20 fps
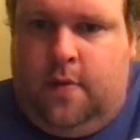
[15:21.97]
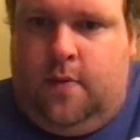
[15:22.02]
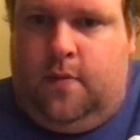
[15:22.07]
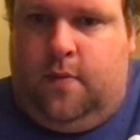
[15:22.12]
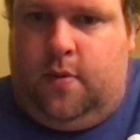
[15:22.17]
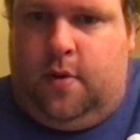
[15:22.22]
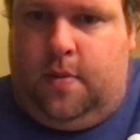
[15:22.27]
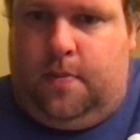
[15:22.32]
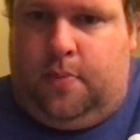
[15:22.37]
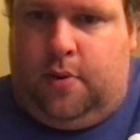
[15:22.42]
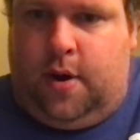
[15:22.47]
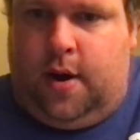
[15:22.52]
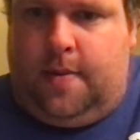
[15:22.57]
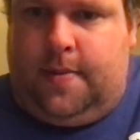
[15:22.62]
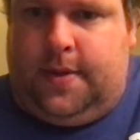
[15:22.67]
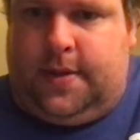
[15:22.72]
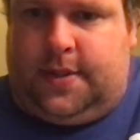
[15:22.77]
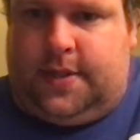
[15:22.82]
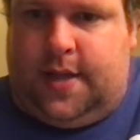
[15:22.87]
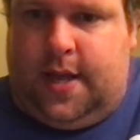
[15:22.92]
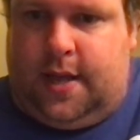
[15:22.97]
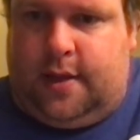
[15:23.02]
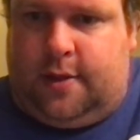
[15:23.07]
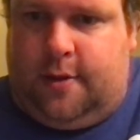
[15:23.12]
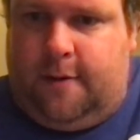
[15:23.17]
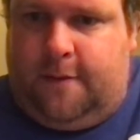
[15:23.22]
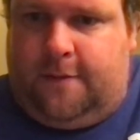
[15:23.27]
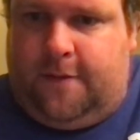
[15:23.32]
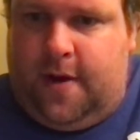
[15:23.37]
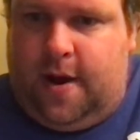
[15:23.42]
were promised that
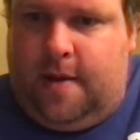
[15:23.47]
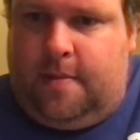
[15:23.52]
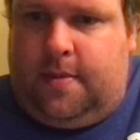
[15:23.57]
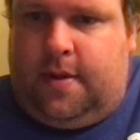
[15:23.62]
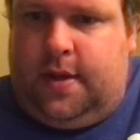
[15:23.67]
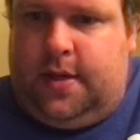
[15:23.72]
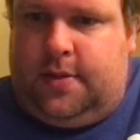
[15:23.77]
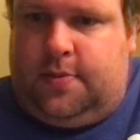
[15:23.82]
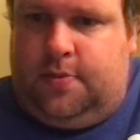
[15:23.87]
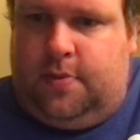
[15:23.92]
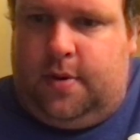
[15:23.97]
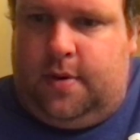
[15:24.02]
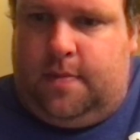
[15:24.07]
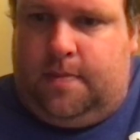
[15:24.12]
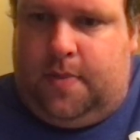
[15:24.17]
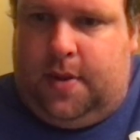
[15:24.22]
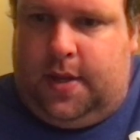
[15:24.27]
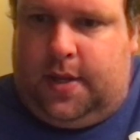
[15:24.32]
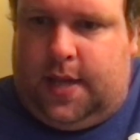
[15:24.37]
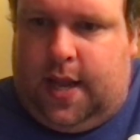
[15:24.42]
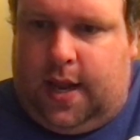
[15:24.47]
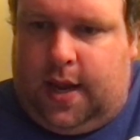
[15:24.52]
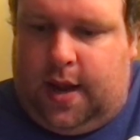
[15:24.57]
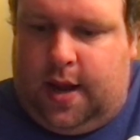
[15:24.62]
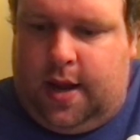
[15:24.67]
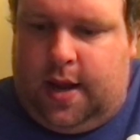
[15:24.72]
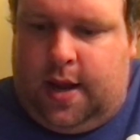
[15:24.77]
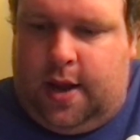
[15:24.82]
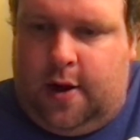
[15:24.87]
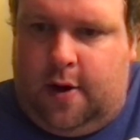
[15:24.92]
their families would be
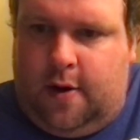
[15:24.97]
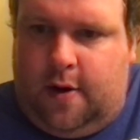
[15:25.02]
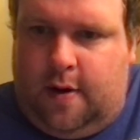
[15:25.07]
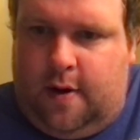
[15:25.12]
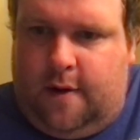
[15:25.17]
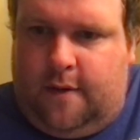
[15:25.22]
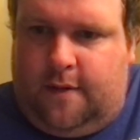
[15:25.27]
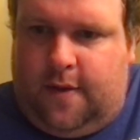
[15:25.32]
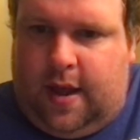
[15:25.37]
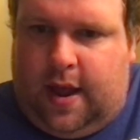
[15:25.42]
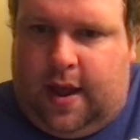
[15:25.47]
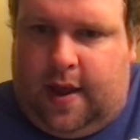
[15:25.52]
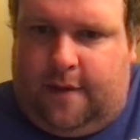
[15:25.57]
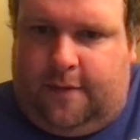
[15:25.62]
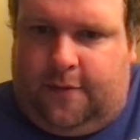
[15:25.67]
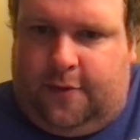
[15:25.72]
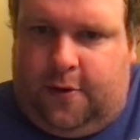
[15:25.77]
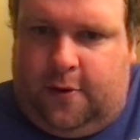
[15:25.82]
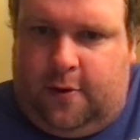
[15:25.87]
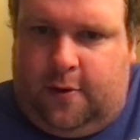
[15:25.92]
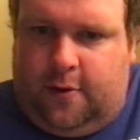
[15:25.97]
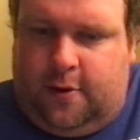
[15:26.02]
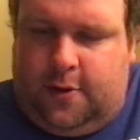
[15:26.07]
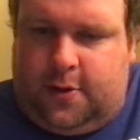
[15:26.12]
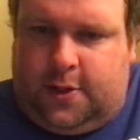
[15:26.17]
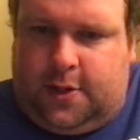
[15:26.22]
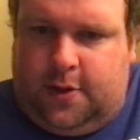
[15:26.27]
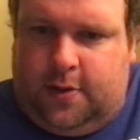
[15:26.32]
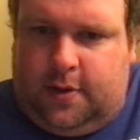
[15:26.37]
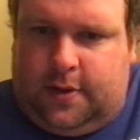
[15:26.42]
taken care of after their
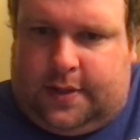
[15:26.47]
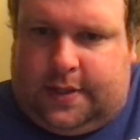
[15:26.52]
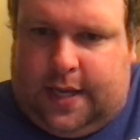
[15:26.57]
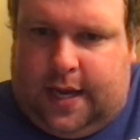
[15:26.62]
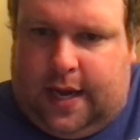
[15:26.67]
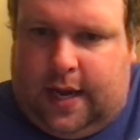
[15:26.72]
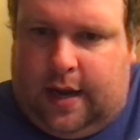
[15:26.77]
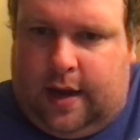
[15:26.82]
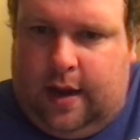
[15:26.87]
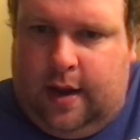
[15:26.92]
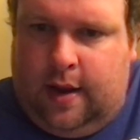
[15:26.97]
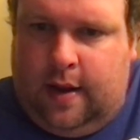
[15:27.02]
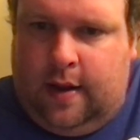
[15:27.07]
suicide.